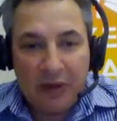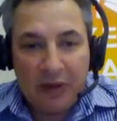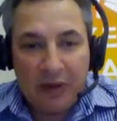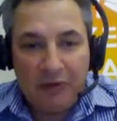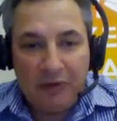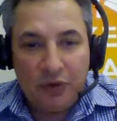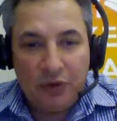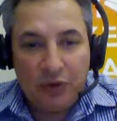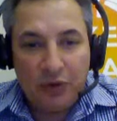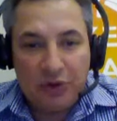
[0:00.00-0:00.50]

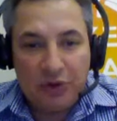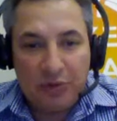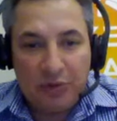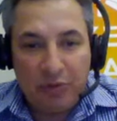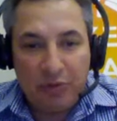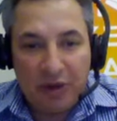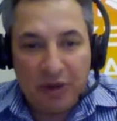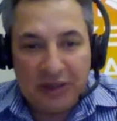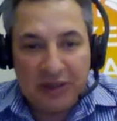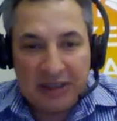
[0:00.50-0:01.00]
use the
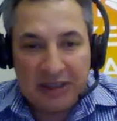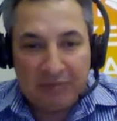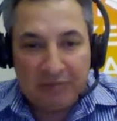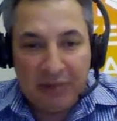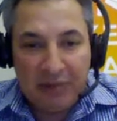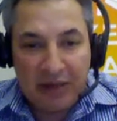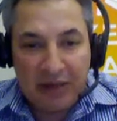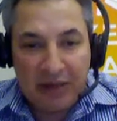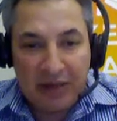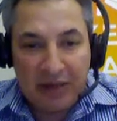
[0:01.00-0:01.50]

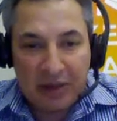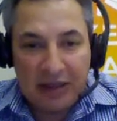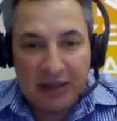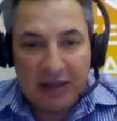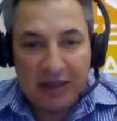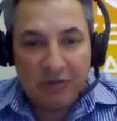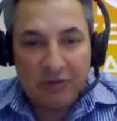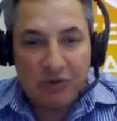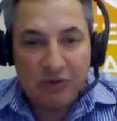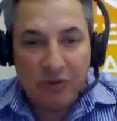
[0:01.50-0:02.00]
process
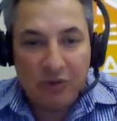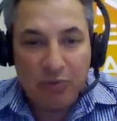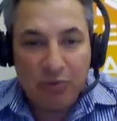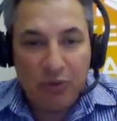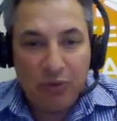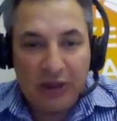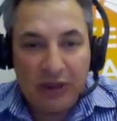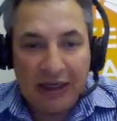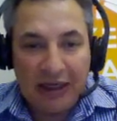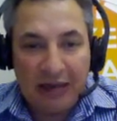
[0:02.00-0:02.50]
manually, there's a
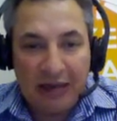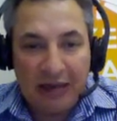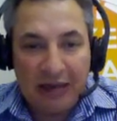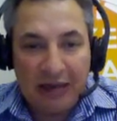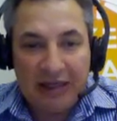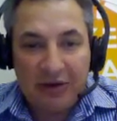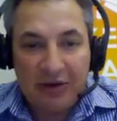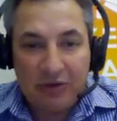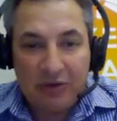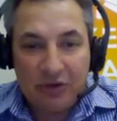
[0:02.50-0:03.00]
report that
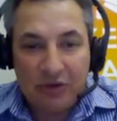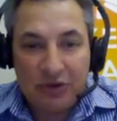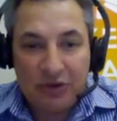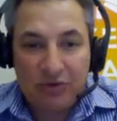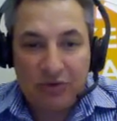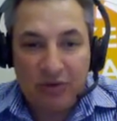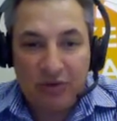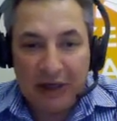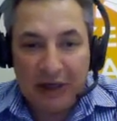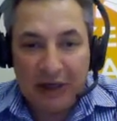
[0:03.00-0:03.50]
comes out on the
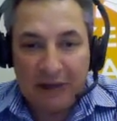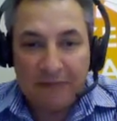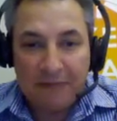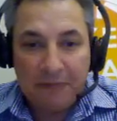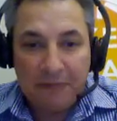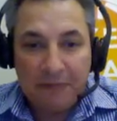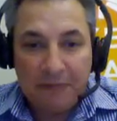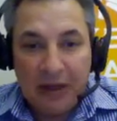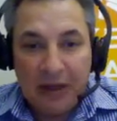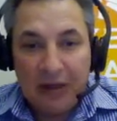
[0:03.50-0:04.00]
screen.
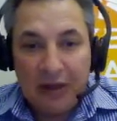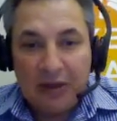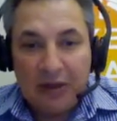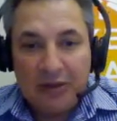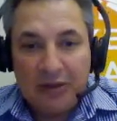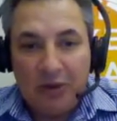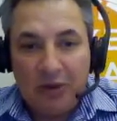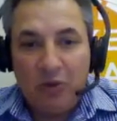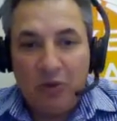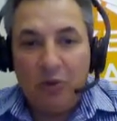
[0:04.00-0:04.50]

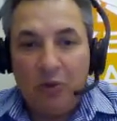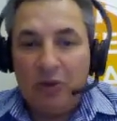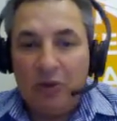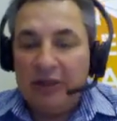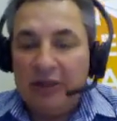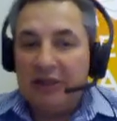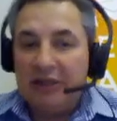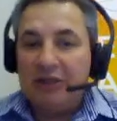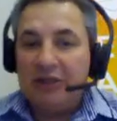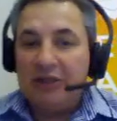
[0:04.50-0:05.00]
So what
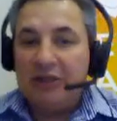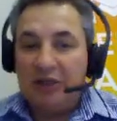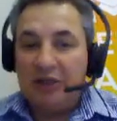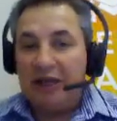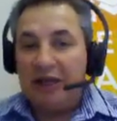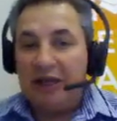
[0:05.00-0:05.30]
we did is we